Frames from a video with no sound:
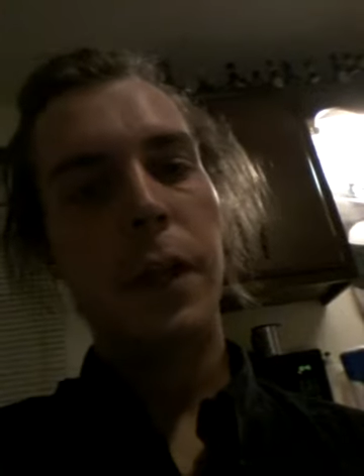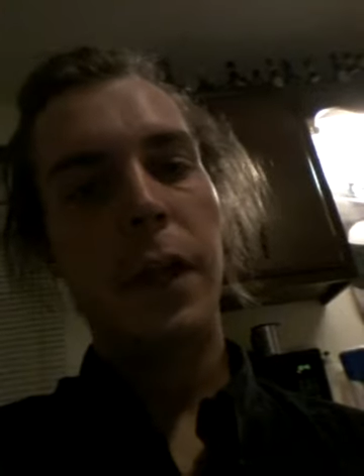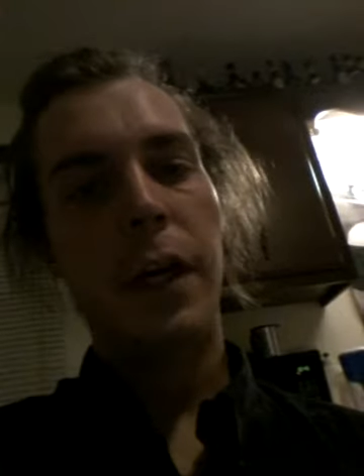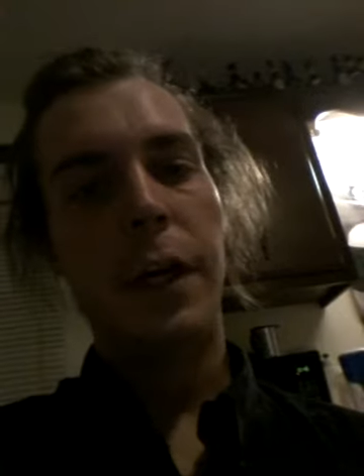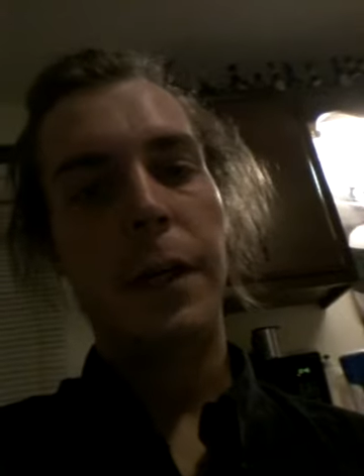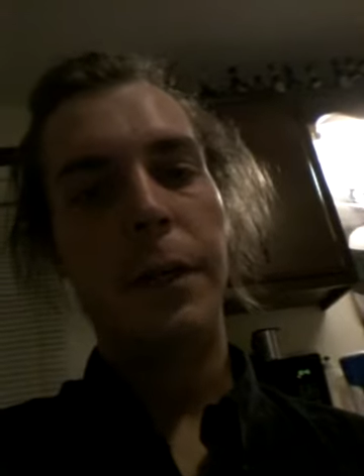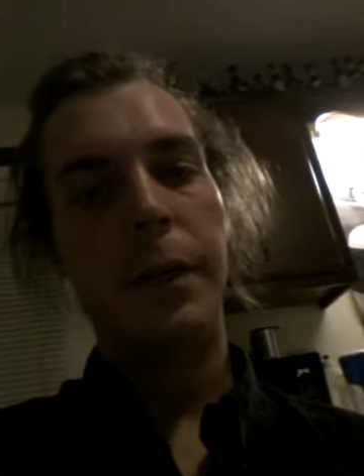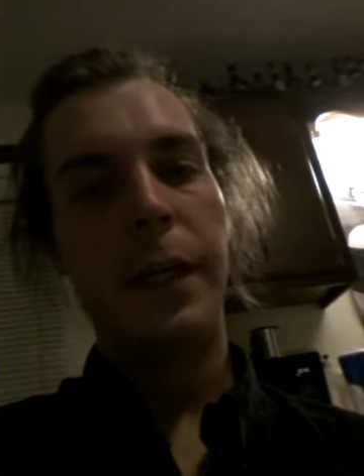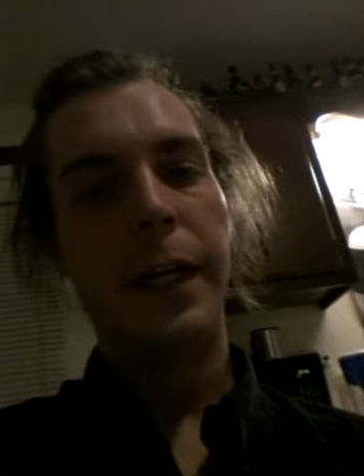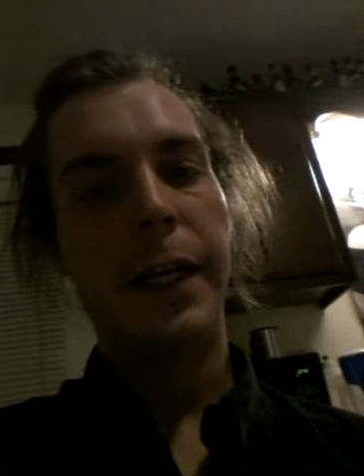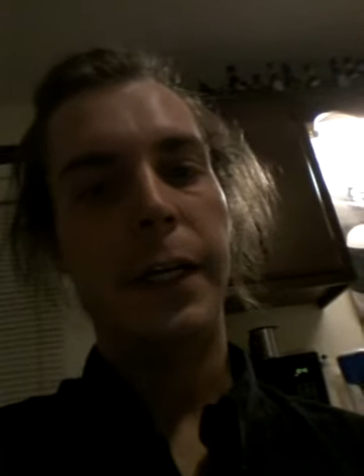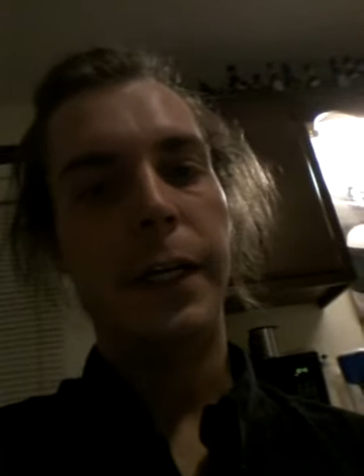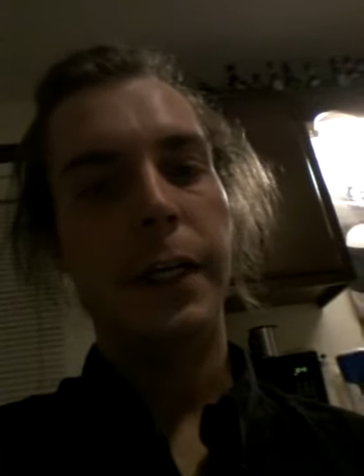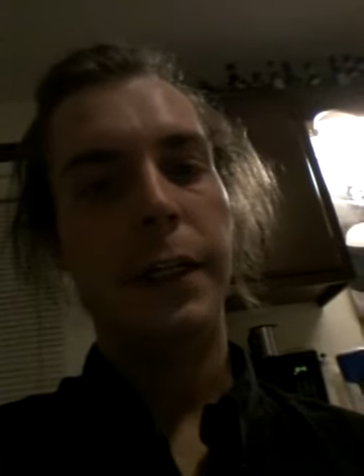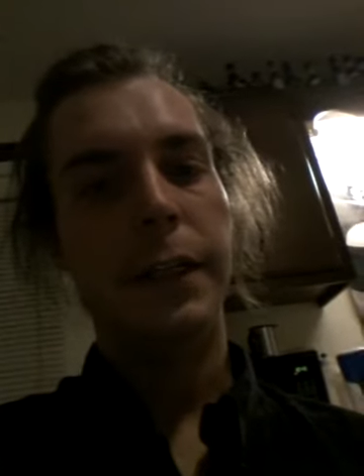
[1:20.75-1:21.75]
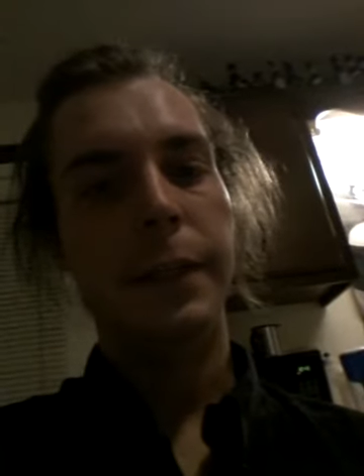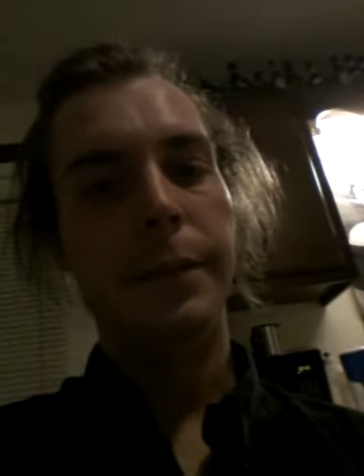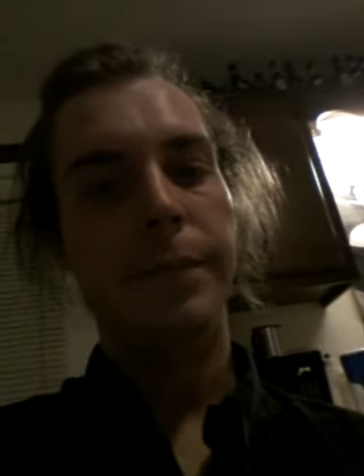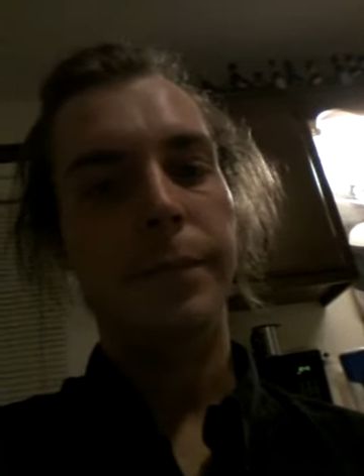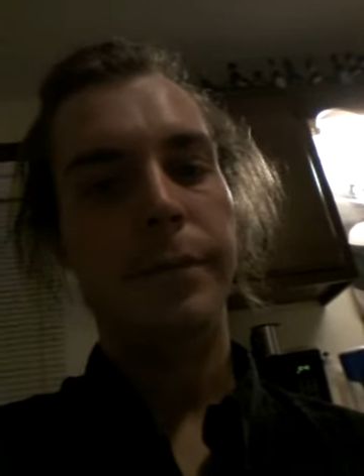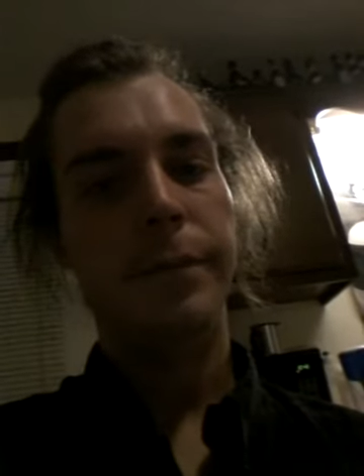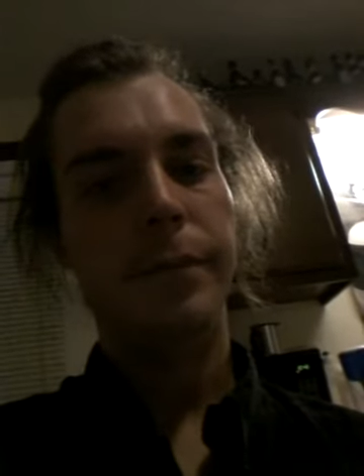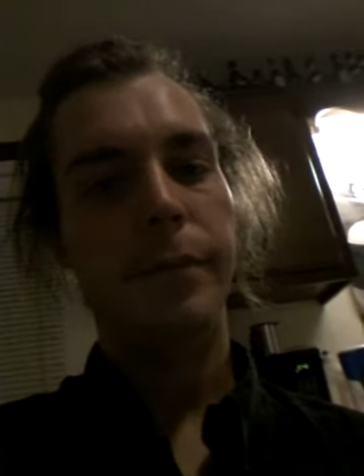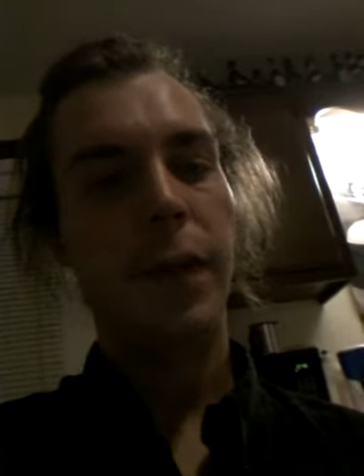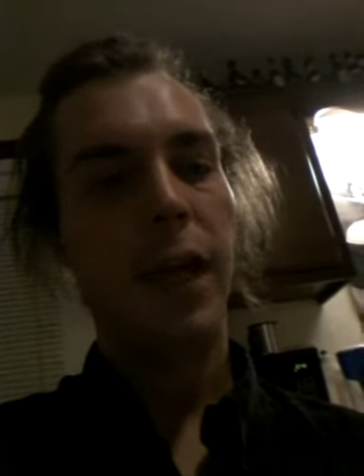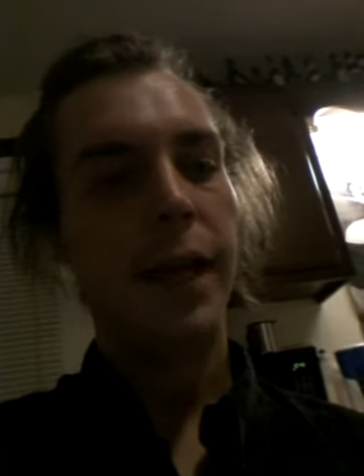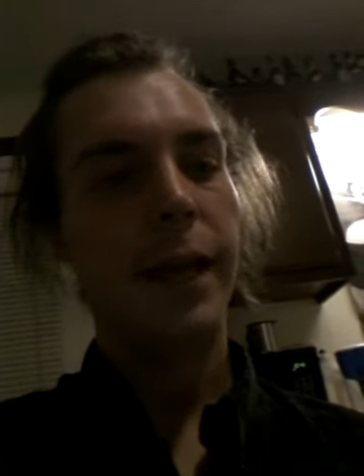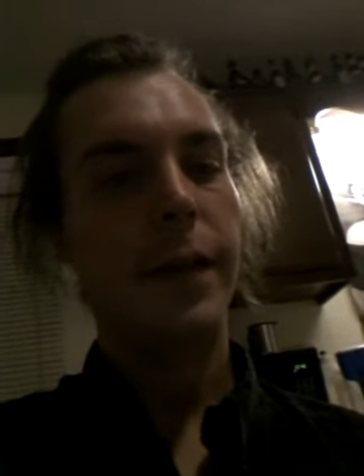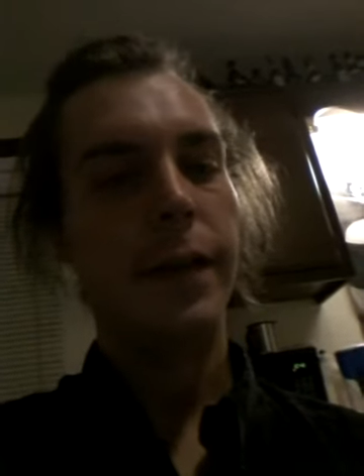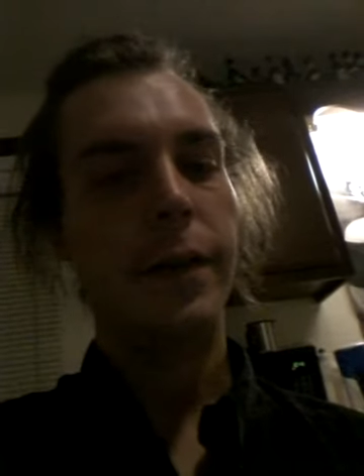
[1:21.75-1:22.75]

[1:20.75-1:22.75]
on like, hey,